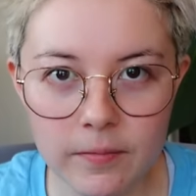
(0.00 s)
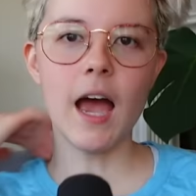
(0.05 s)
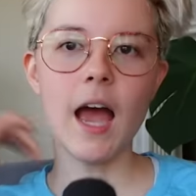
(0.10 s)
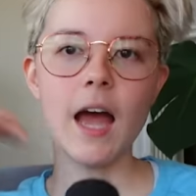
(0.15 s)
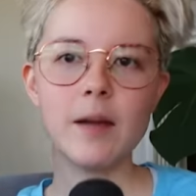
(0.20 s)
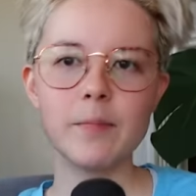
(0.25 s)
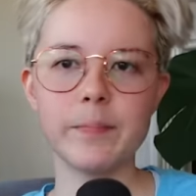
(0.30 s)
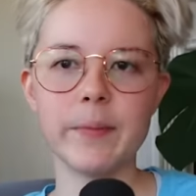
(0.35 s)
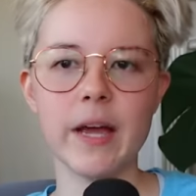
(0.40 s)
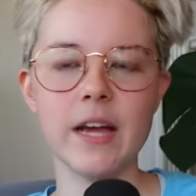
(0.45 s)

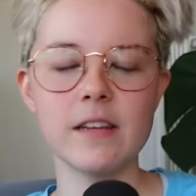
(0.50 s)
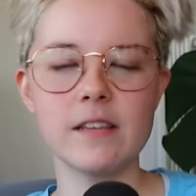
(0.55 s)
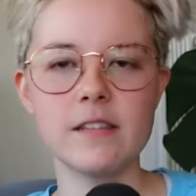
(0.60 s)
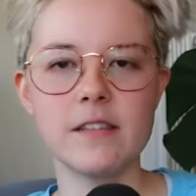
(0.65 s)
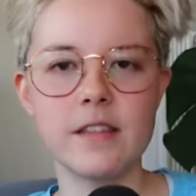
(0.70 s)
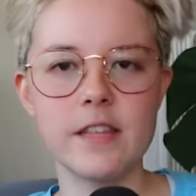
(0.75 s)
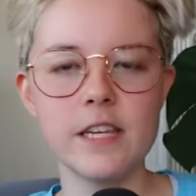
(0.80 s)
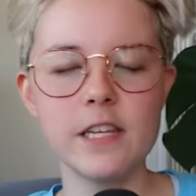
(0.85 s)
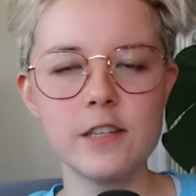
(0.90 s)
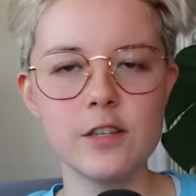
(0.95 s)
At
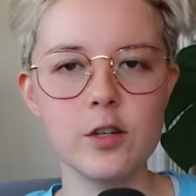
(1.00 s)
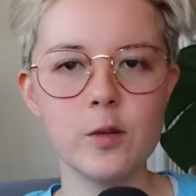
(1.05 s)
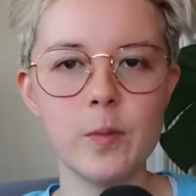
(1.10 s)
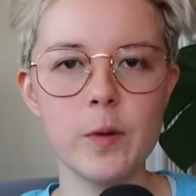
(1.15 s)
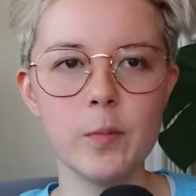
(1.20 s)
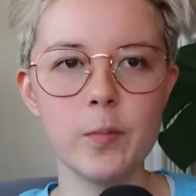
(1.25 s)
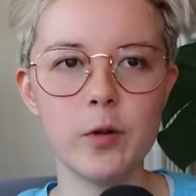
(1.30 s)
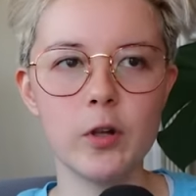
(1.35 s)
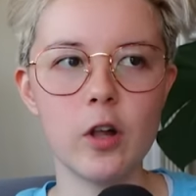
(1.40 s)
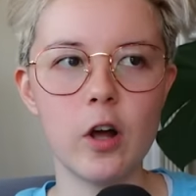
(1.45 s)
best, these two
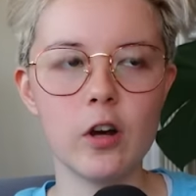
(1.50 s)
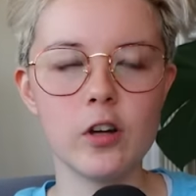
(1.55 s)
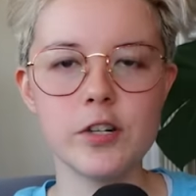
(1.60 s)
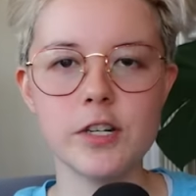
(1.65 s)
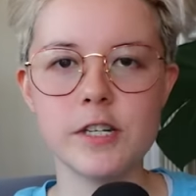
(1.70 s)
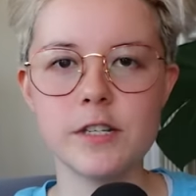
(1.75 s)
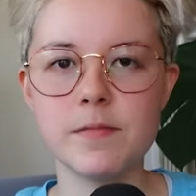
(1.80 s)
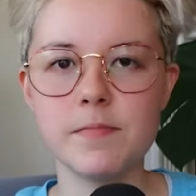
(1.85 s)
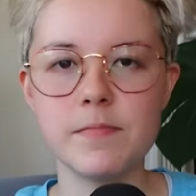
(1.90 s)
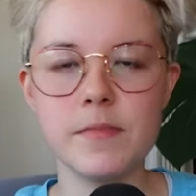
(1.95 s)
people are
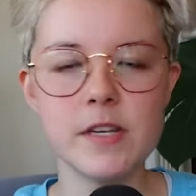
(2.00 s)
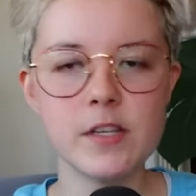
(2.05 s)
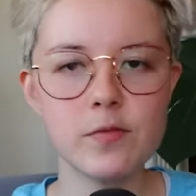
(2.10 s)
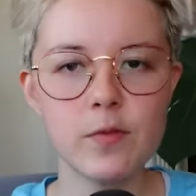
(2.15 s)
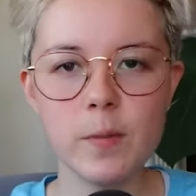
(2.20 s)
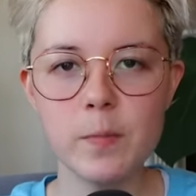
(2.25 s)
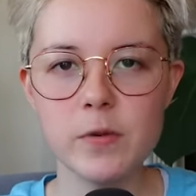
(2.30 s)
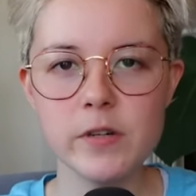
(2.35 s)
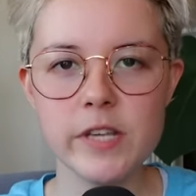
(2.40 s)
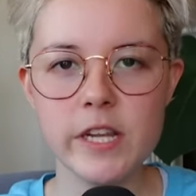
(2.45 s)
just
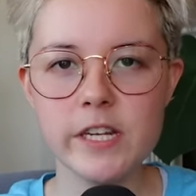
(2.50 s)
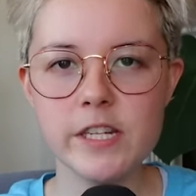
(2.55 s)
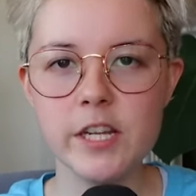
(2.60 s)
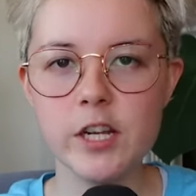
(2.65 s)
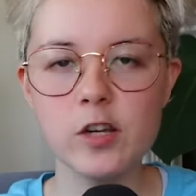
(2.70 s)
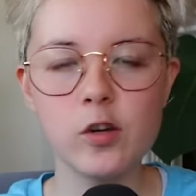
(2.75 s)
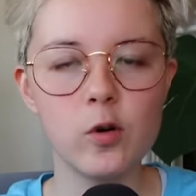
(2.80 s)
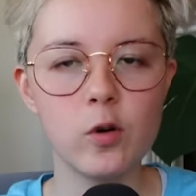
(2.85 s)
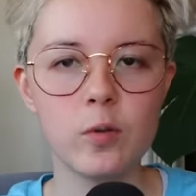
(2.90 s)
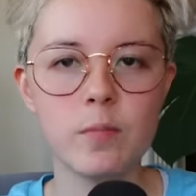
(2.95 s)

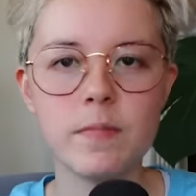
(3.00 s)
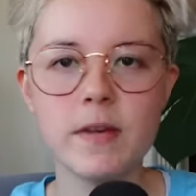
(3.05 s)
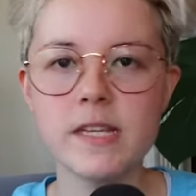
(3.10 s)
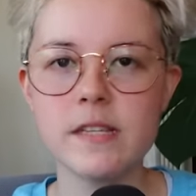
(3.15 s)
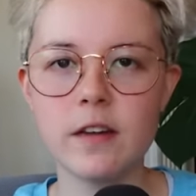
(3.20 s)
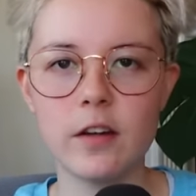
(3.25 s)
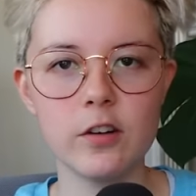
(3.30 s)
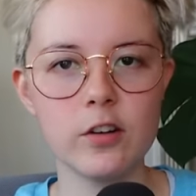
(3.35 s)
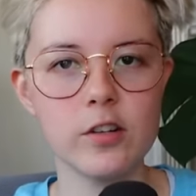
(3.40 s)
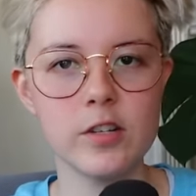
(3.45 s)
misrepresenting or
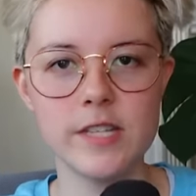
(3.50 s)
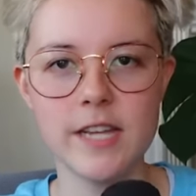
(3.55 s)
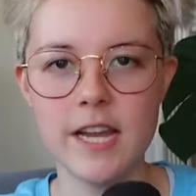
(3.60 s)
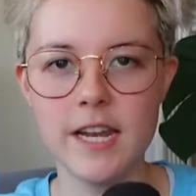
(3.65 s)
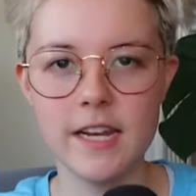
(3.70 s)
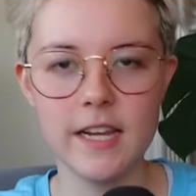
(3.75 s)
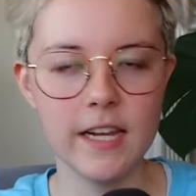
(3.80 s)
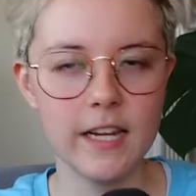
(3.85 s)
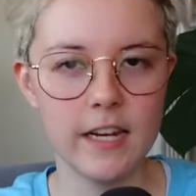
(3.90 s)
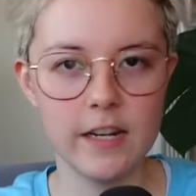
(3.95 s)

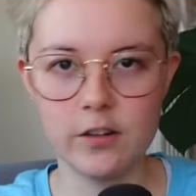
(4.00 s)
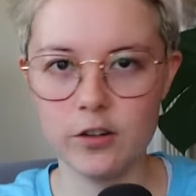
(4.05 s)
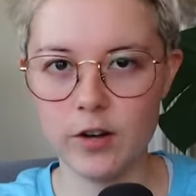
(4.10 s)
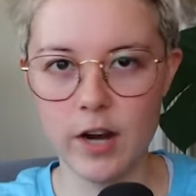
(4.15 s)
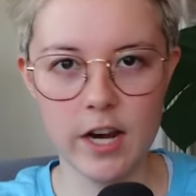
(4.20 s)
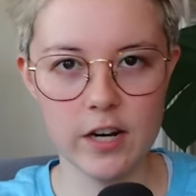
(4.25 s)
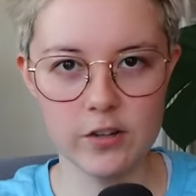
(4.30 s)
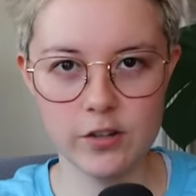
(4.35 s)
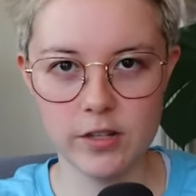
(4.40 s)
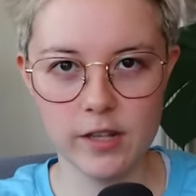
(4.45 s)
misunderstanding an
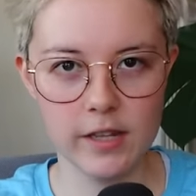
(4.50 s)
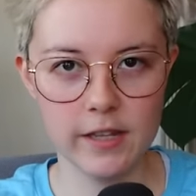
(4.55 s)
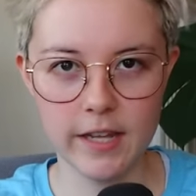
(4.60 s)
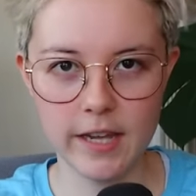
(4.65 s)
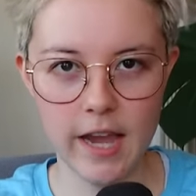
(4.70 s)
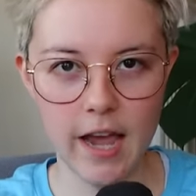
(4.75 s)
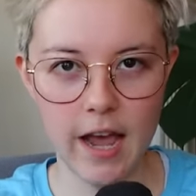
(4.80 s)
interaction that they